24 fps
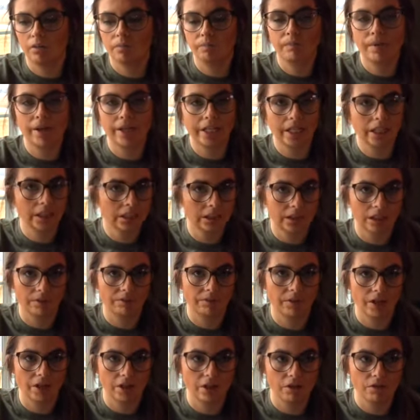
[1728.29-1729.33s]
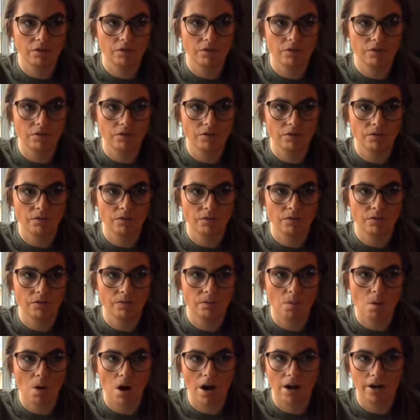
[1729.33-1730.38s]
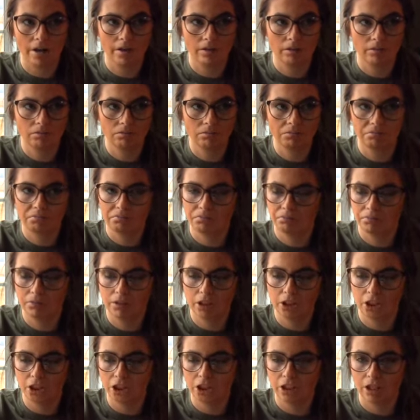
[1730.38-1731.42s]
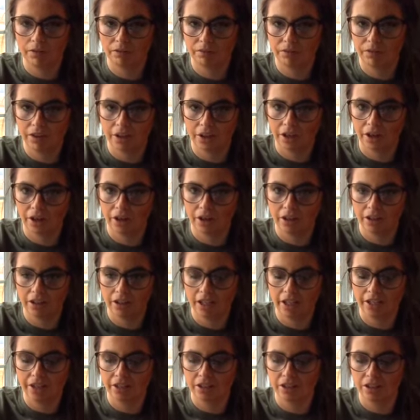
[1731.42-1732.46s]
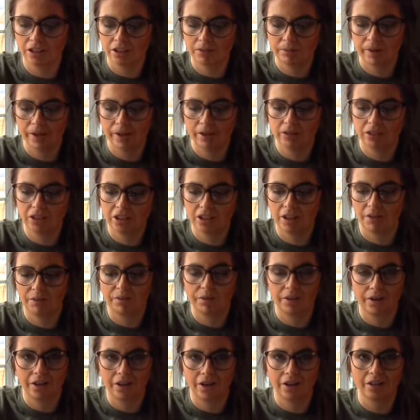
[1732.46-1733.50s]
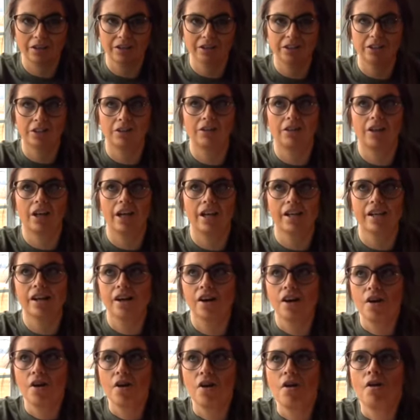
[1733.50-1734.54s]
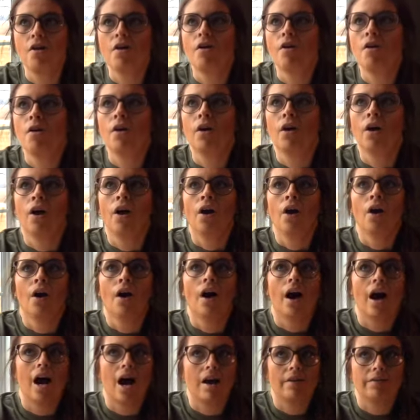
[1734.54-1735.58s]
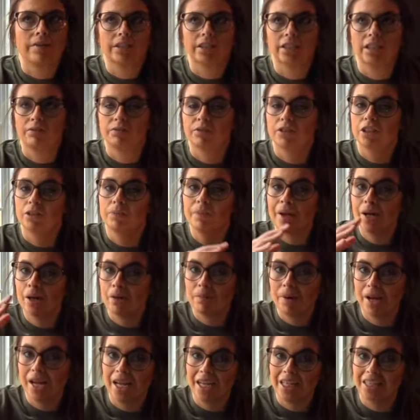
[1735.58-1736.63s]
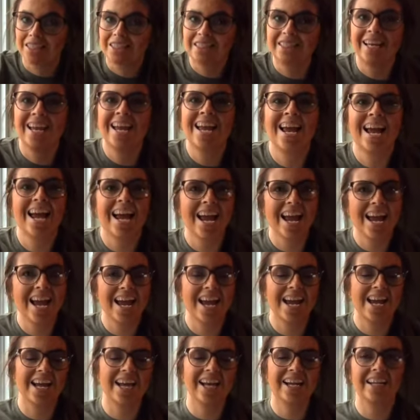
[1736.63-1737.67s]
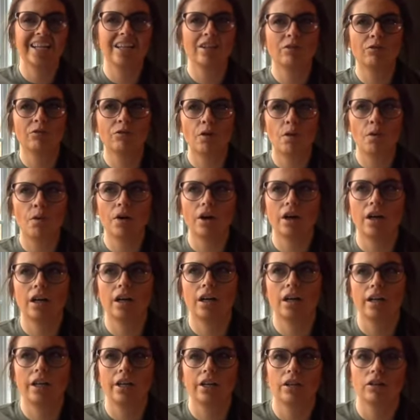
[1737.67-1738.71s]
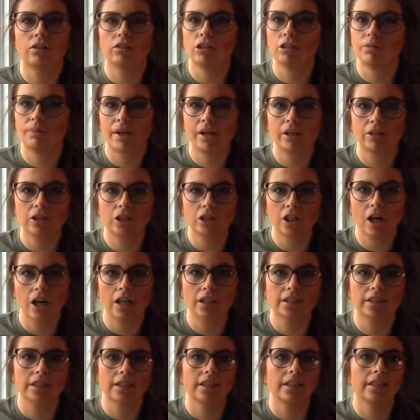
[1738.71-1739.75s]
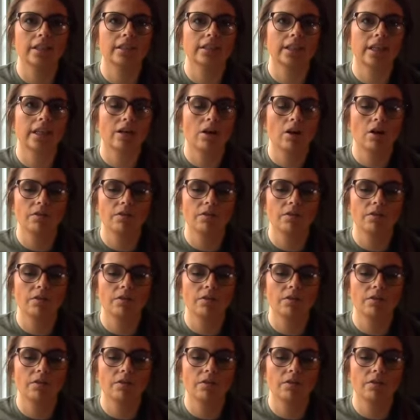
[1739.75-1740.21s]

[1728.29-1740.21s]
making stuff that you want your stuff thicker, like your tomato stuff thicker. So like, obviously for tomato paste and for, you know, tomato sauces and